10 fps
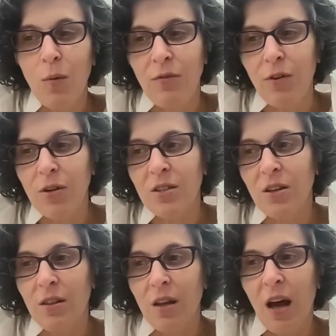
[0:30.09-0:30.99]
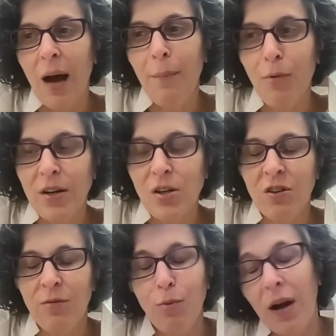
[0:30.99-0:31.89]
We focus on the
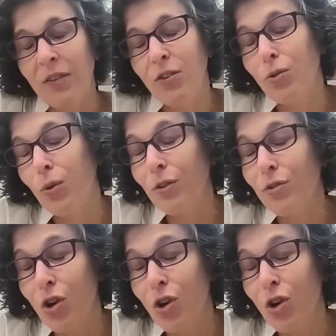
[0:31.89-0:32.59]
operation of prosecutorial